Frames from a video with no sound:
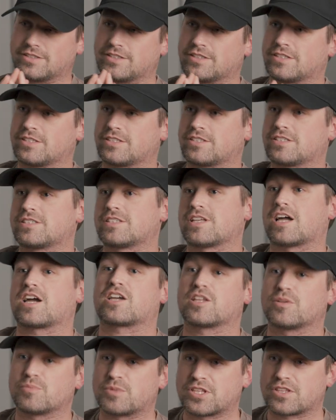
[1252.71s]
this is
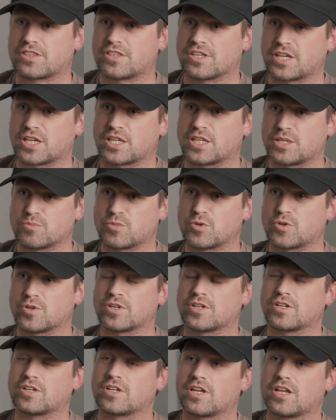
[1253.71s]
not going to be a thing
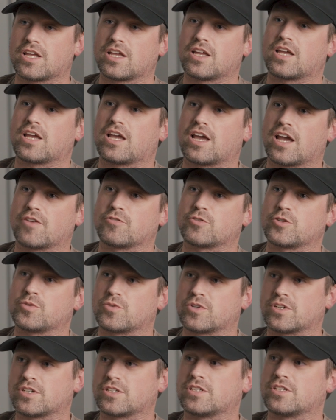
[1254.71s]
anymore.
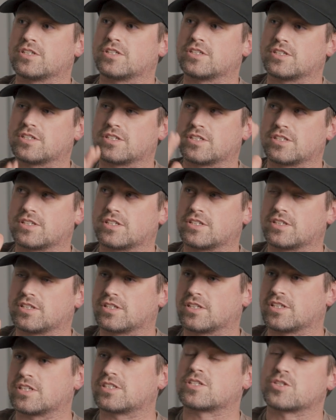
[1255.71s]
Everyone,
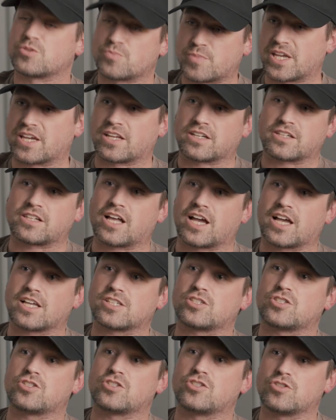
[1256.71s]
this is band
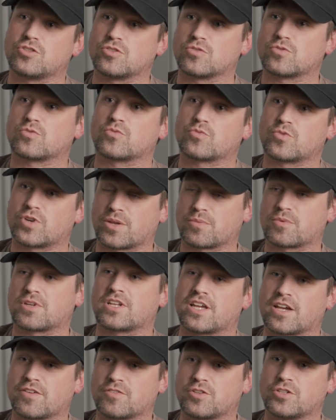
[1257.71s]
class. What I'm
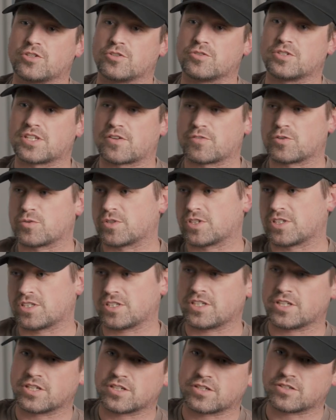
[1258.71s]
going to have you do is everyone in
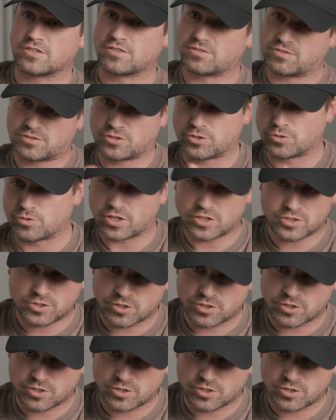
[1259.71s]
here, do it on